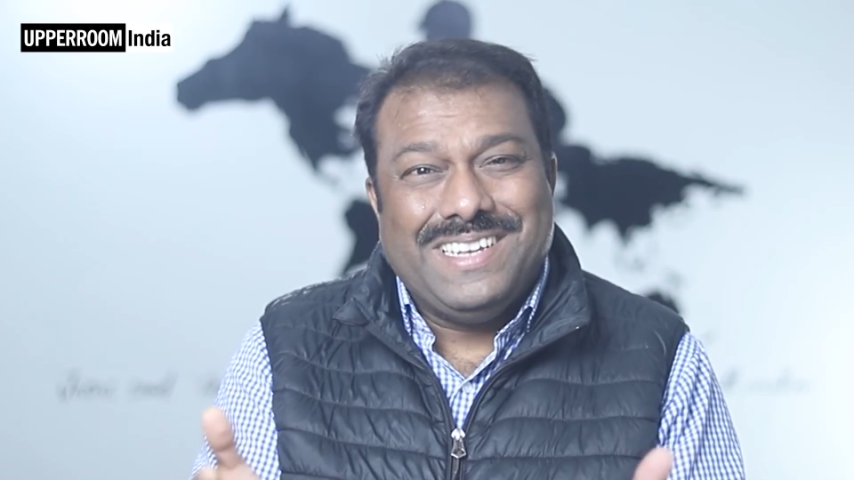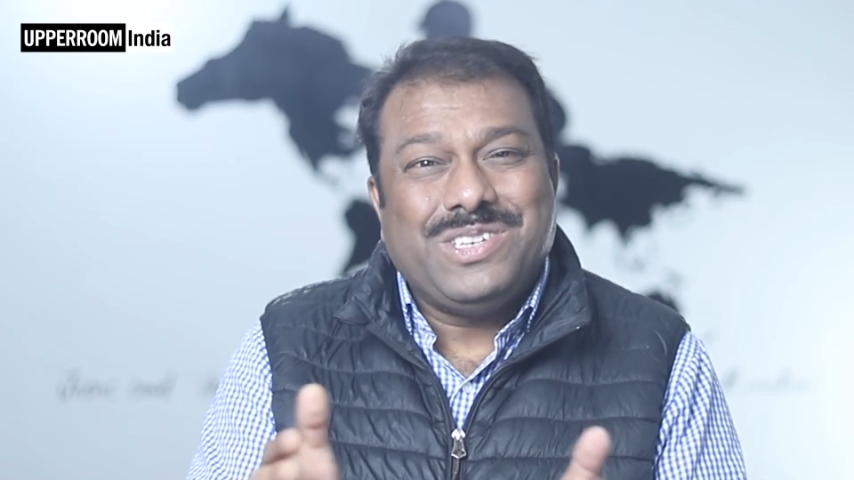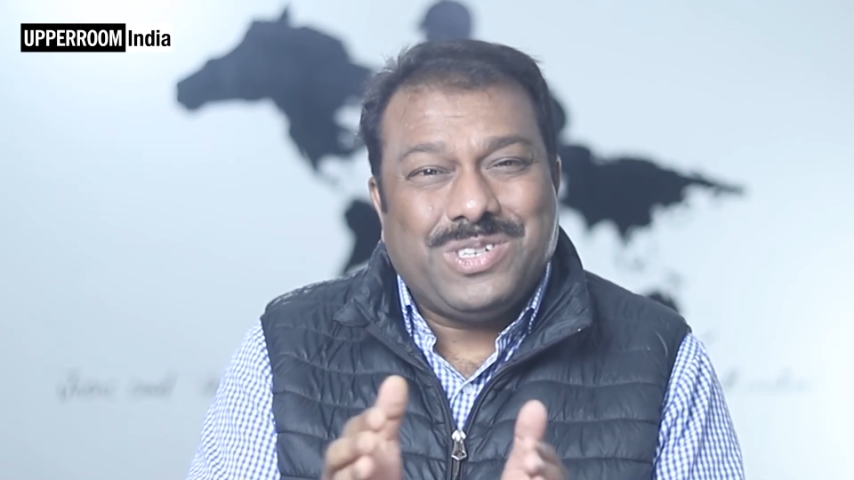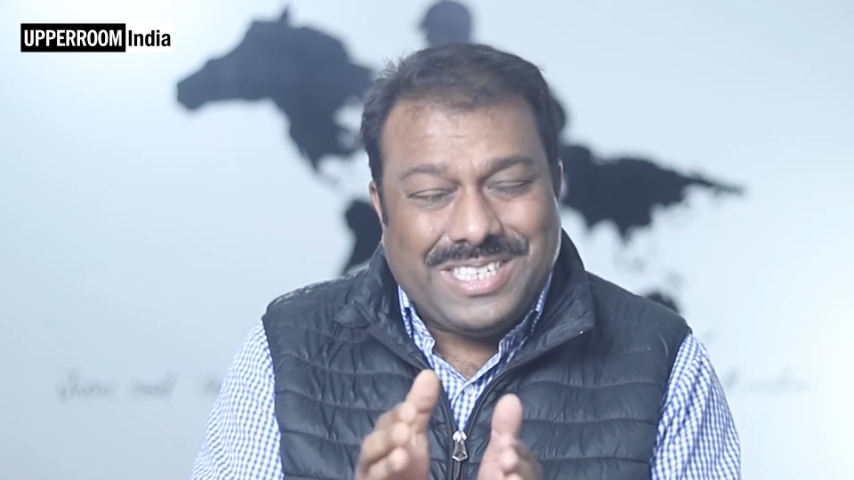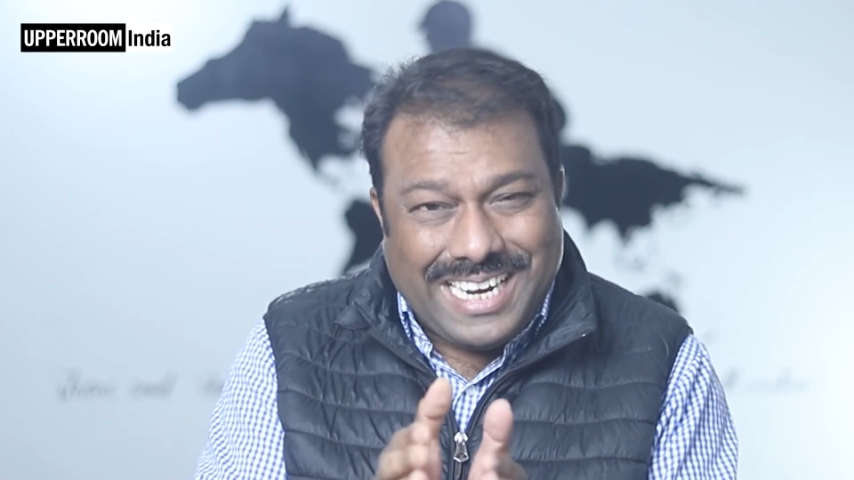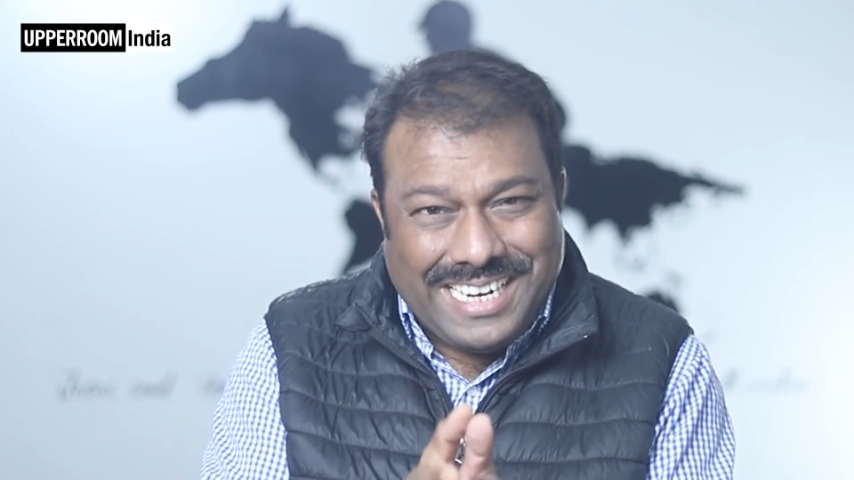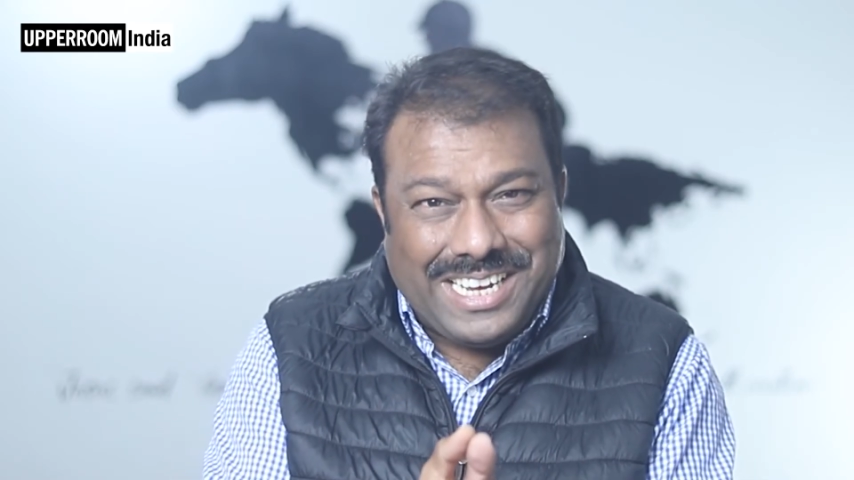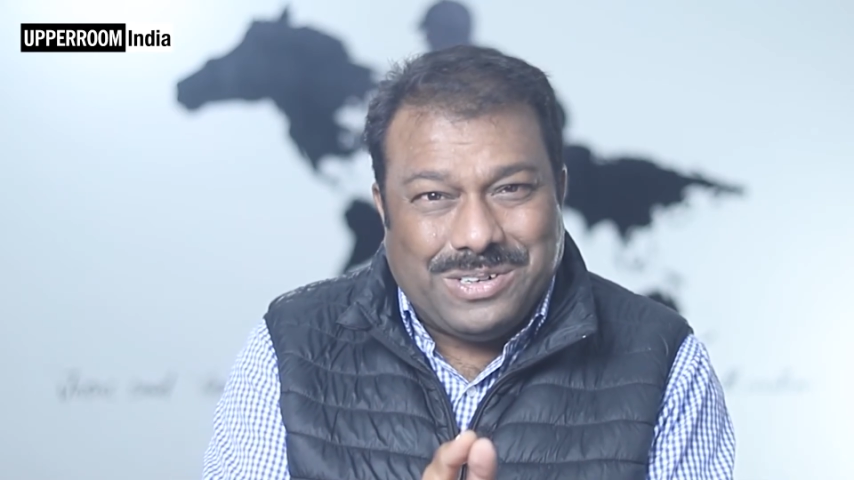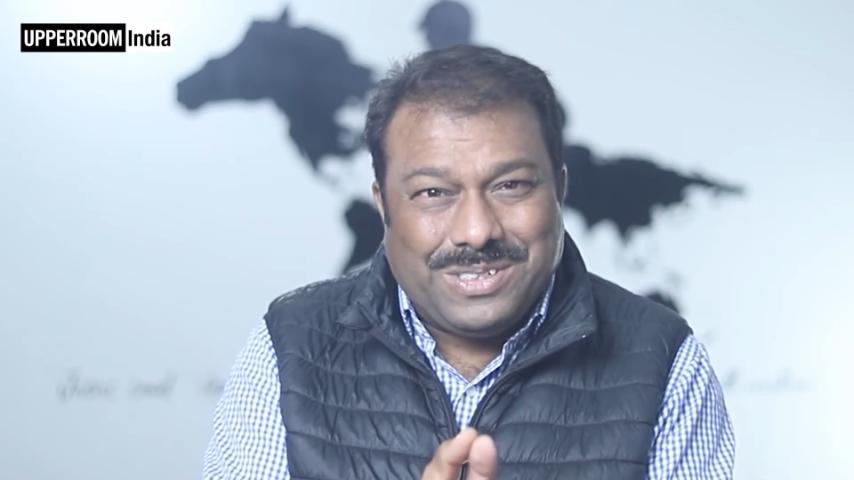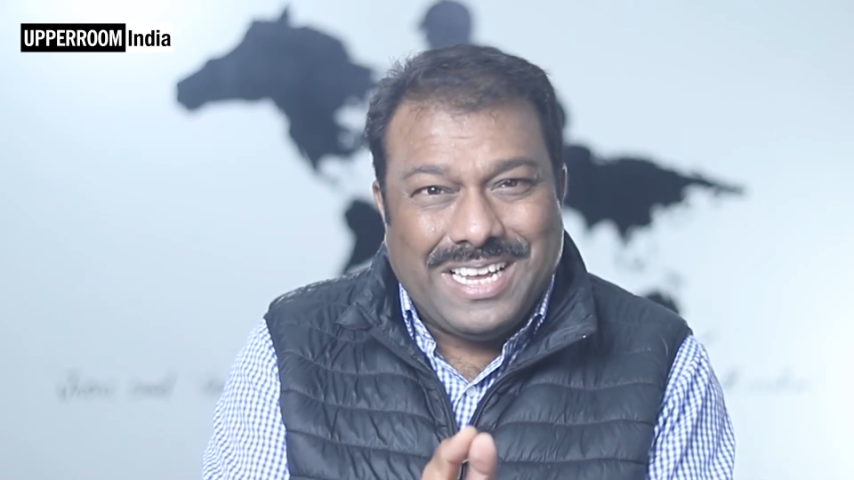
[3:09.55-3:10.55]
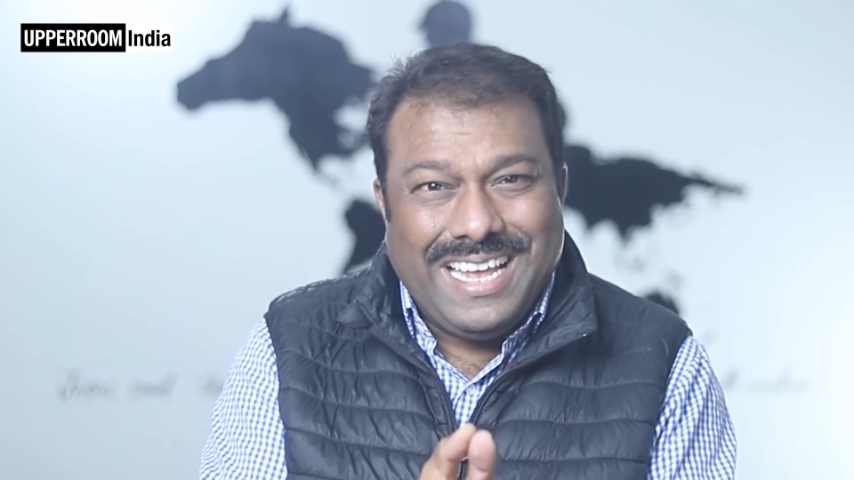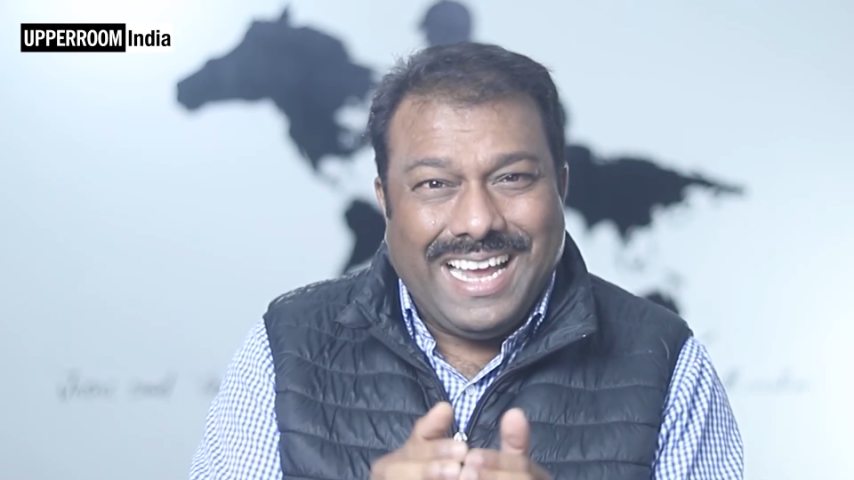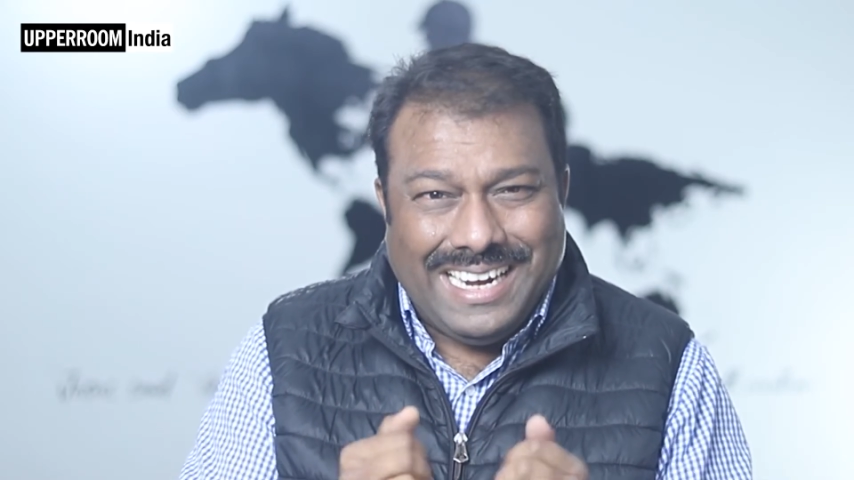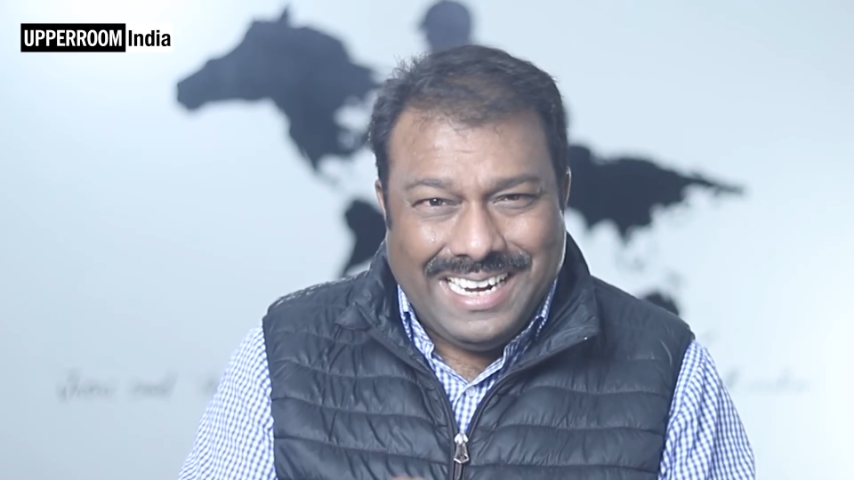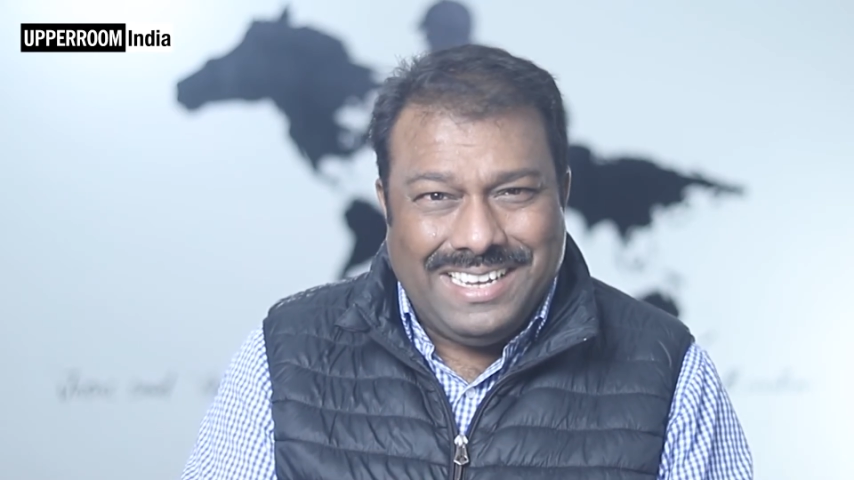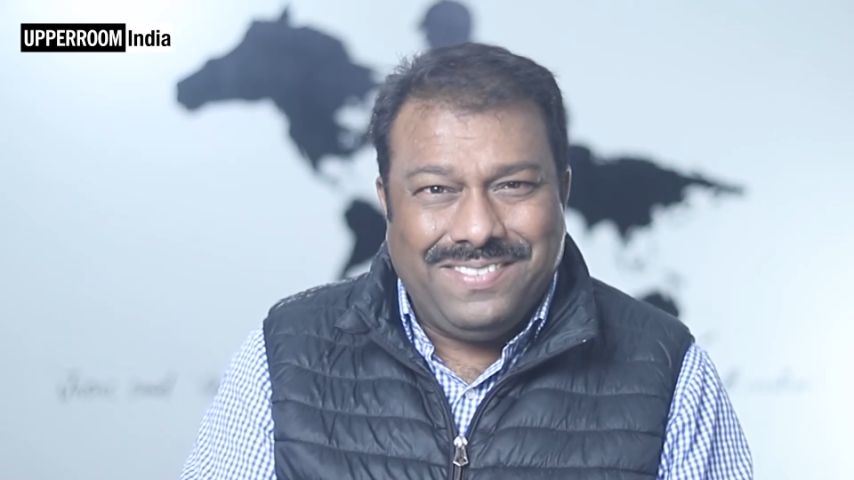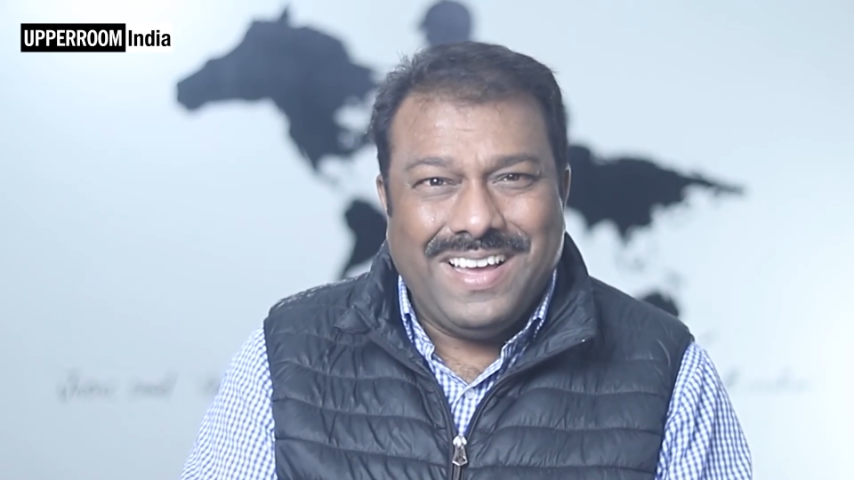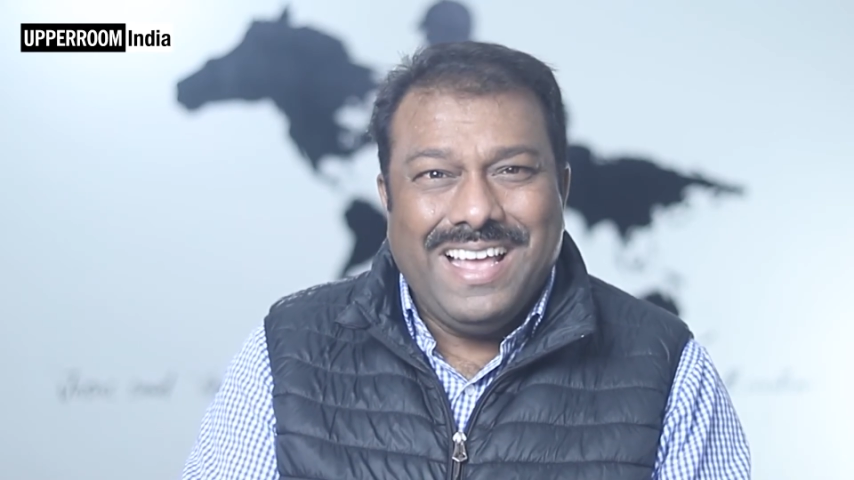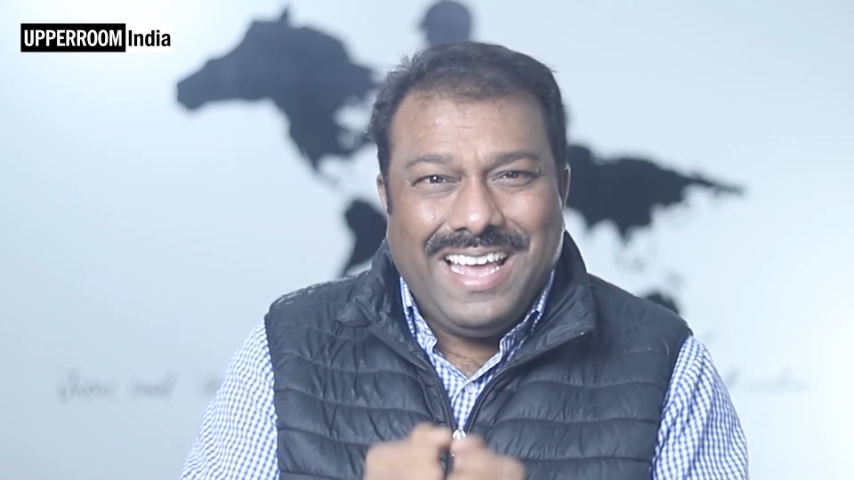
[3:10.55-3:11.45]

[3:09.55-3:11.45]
So check it out and live